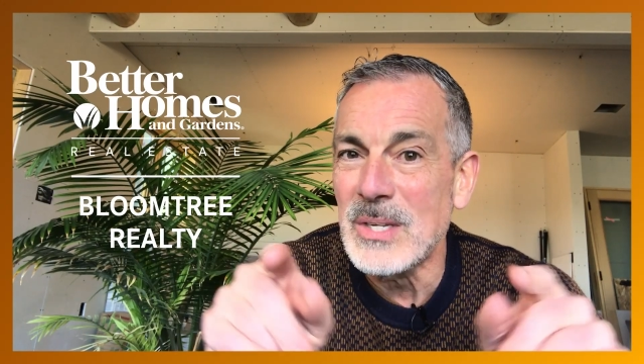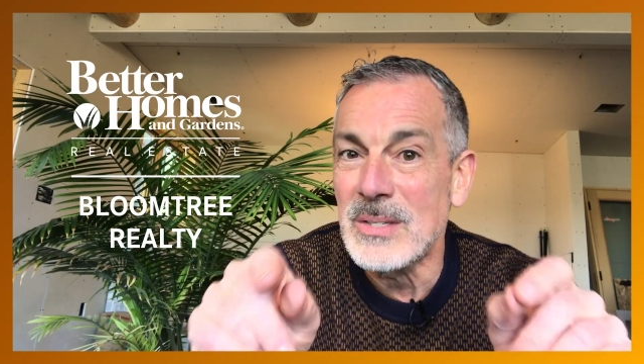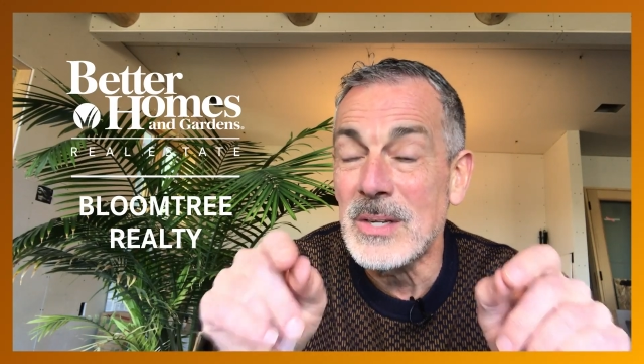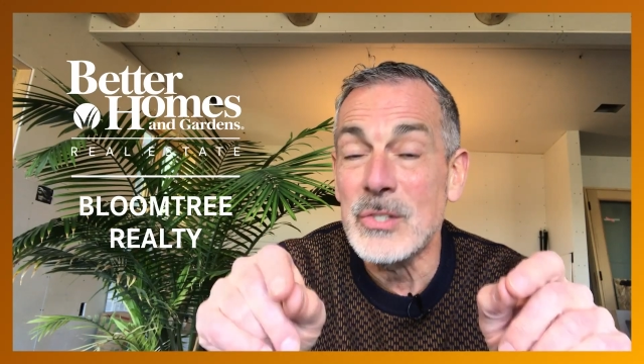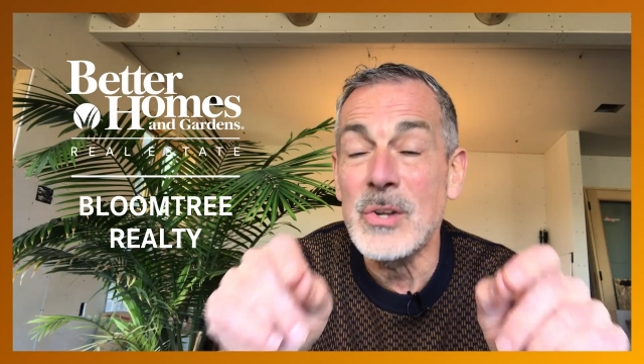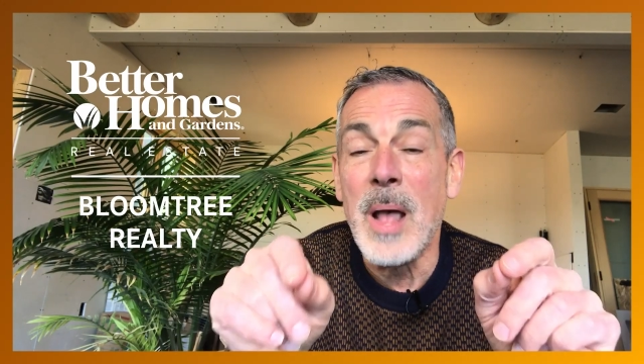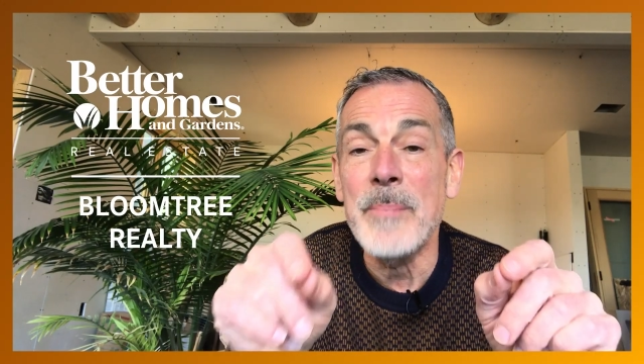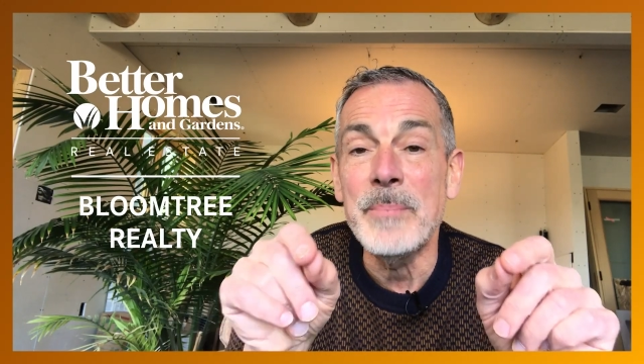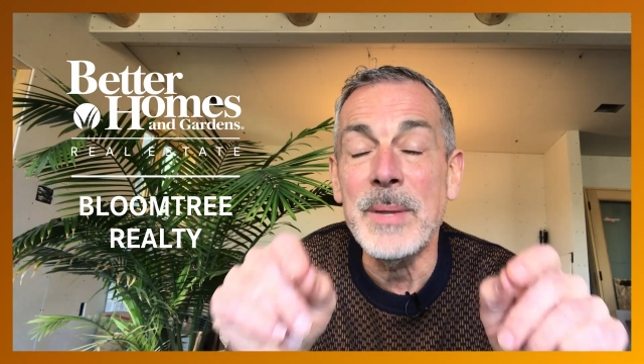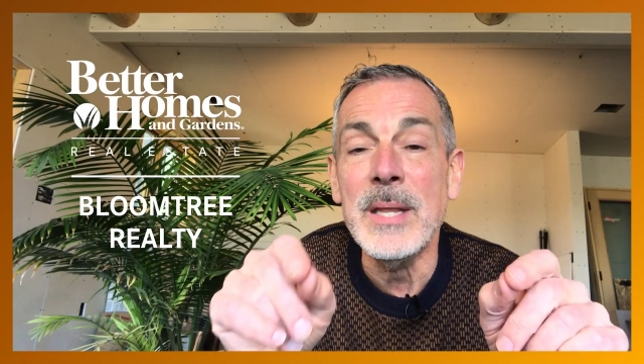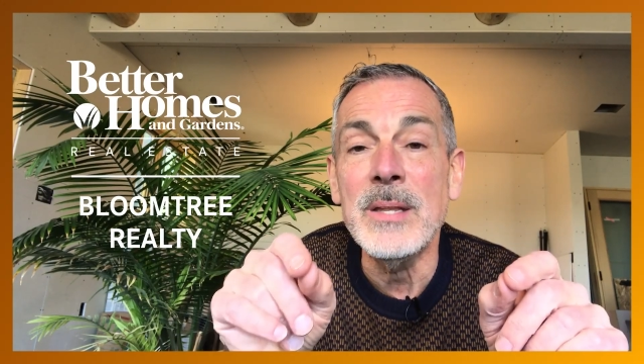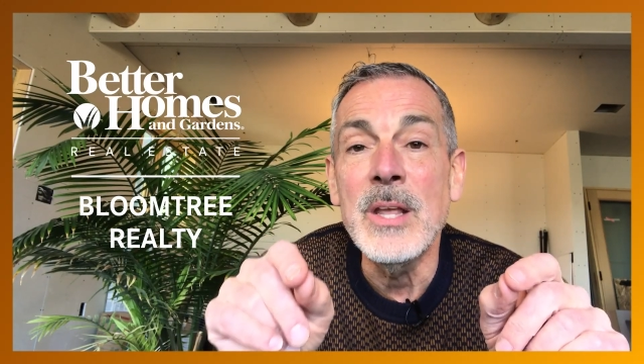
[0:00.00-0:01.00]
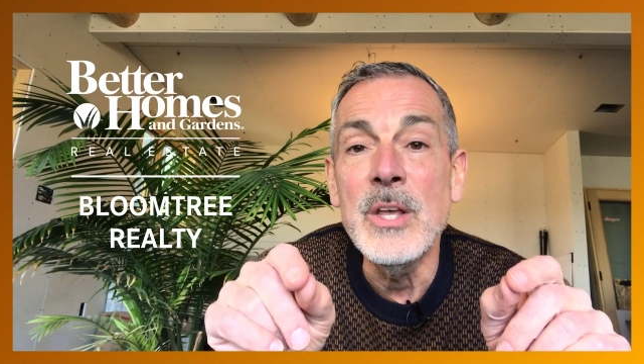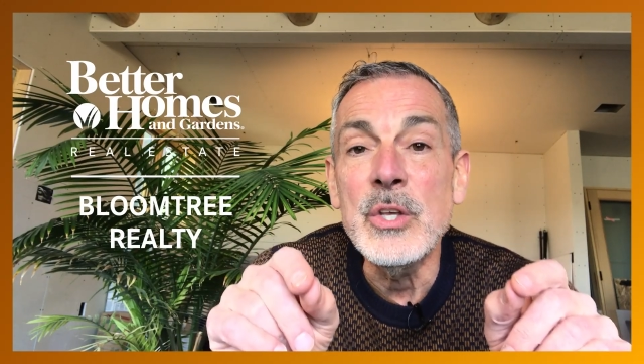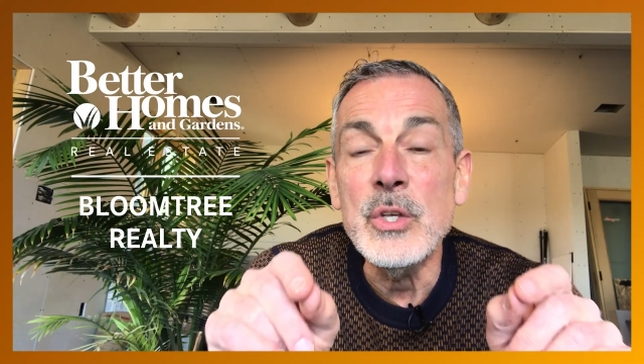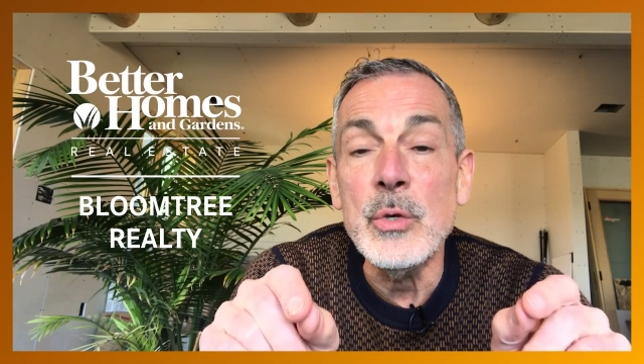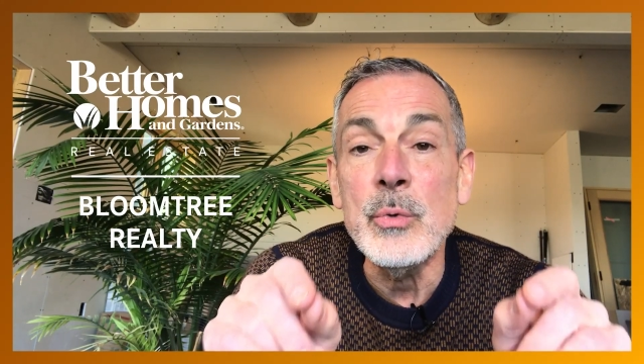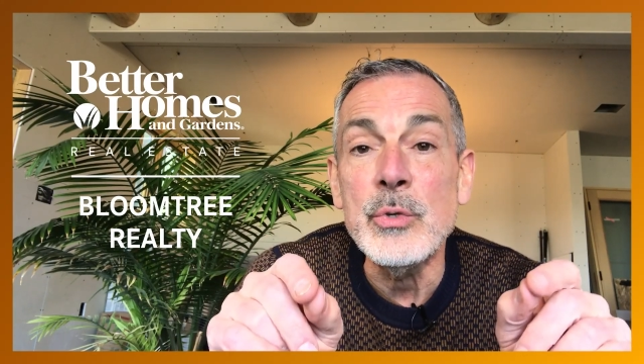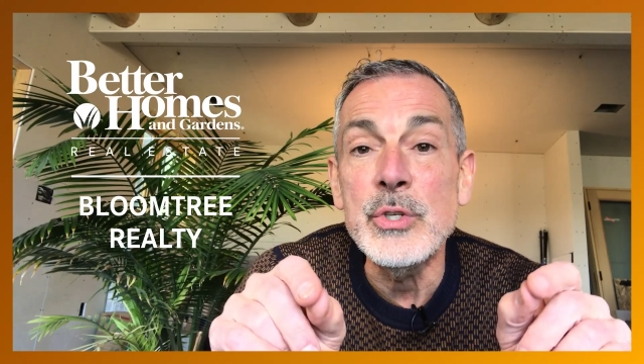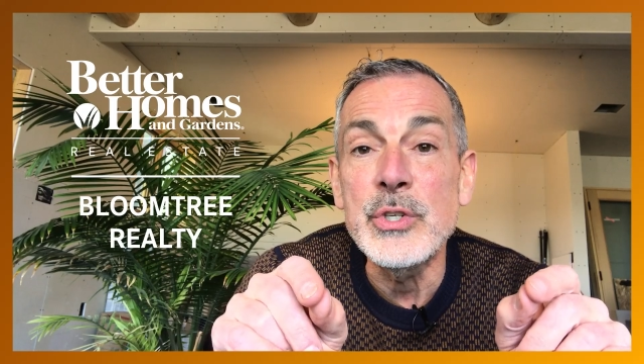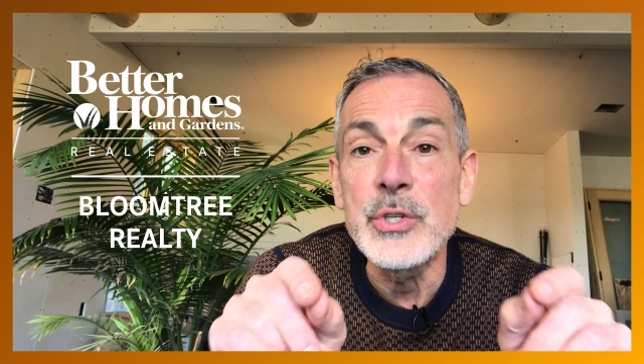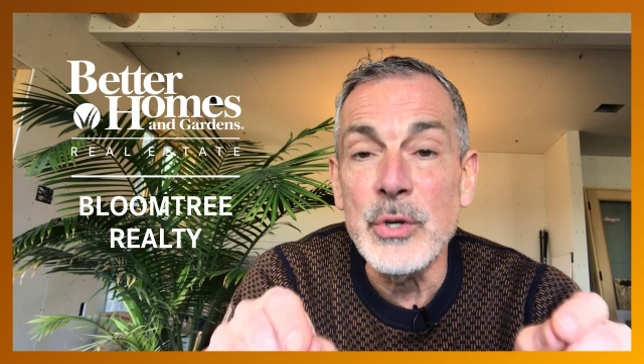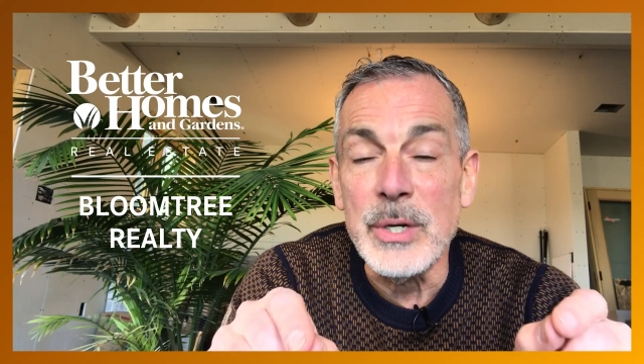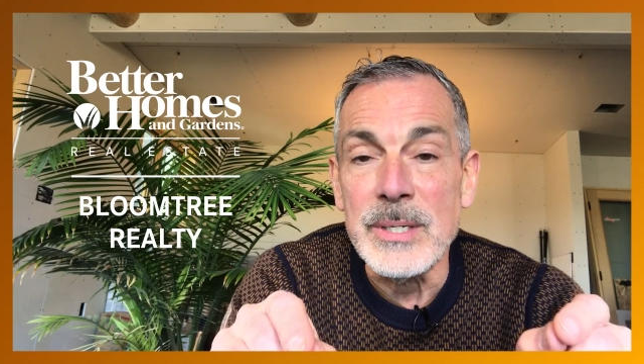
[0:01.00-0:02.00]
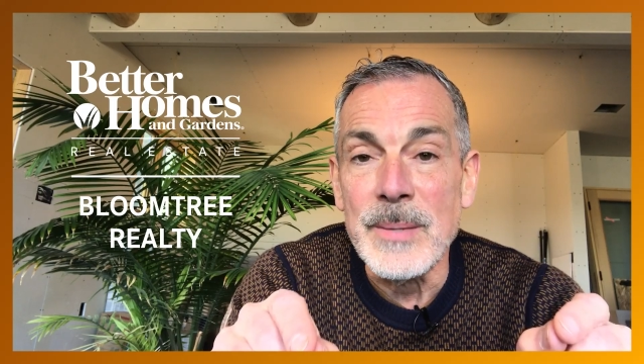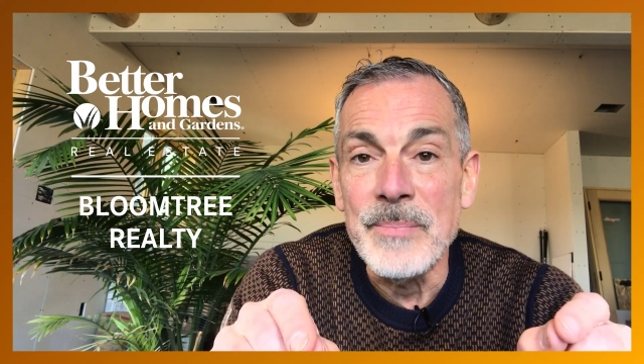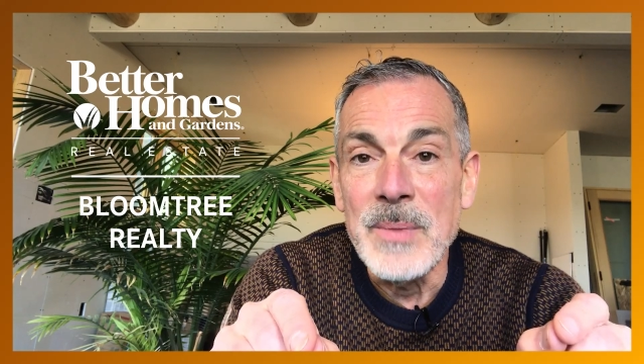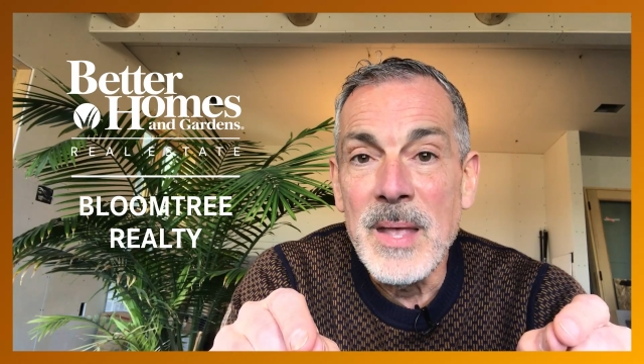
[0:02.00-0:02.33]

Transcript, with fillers: it does not mean you should.